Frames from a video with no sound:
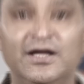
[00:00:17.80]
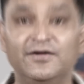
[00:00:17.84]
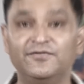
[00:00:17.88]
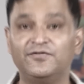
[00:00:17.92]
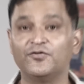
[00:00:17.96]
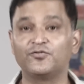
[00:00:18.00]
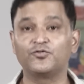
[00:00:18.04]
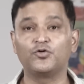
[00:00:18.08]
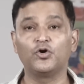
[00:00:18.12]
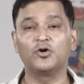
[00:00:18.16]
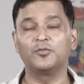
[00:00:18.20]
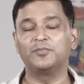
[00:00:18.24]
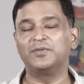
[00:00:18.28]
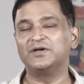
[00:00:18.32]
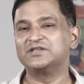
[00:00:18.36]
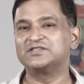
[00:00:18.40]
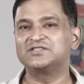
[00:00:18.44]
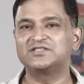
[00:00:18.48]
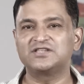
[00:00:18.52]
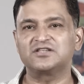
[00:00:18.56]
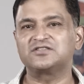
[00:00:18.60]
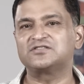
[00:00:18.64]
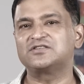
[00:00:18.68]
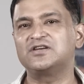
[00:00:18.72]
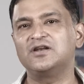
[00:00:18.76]
If you've got to pay
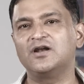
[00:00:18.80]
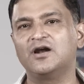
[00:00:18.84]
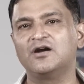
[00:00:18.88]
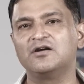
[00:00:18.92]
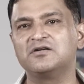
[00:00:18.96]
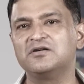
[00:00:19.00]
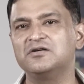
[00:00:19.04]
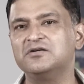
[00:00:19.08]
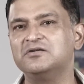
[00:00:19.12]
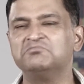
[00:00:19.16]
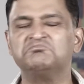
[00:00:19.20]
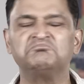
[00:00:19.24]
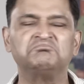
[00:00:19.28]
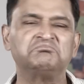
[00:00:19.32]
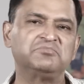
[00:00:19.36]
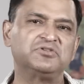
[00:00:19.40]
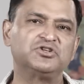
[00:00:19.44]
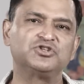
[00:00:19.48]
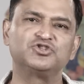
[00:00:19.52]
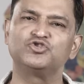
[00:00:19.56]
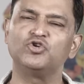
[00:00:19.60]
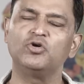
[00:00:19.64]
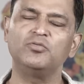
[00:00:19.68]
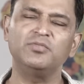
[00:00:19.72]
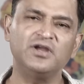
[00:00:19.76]
$1,600,
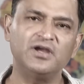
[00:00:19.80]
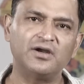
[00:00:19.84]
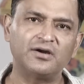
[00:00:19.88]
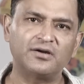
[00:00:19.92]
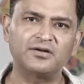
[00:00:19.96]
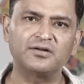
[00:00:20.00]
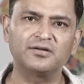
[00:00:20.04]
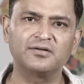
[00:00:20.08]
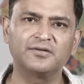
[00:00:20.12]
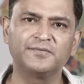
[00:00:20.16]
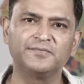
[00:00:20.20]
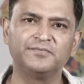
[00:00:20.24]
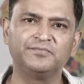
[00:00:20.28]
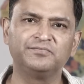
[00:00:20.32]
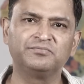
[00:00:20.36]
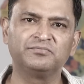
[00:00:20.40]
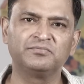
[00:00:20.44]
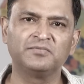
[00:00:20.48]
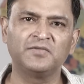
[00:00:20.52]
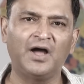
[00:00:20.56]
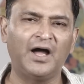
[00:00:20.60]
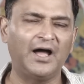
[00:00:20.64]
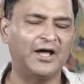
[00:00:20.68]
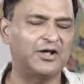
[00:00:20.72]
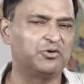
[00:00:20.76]
so be it.
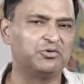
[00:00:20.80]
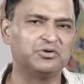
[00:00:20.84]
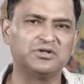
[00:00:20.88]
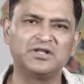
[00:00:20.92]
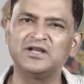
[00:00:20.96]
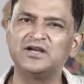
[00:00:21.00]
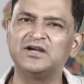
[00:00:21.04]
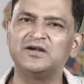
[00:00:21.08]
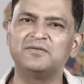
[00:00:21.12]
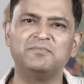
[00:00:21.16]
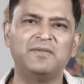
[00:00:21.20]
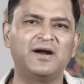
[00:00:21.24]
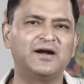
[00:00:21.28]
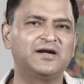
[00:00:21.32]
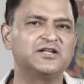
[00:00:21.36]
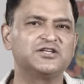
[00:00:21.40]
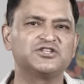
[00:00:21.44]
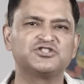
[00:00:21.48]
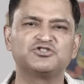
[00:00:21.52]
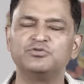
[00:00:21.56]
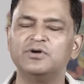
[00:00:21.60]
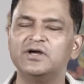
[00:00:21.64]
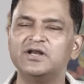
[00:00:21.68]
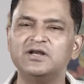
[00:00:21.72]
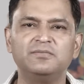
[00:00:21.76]
I don't think it
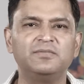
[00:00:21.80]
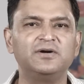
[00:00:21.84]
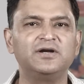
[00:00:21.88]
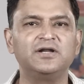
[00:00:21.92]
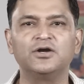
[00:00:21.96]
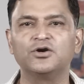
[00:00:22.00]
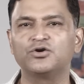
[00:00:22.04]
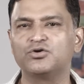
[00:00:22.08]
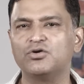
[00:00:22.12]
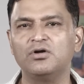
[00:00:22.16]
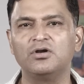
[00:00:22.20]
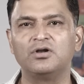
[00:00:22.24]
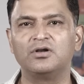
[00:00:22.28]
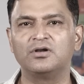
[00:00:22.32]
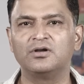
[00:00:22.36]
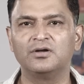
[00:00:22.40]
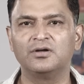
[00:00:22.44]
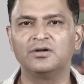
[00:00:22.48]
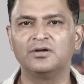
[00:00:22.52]
matters to anybody at all.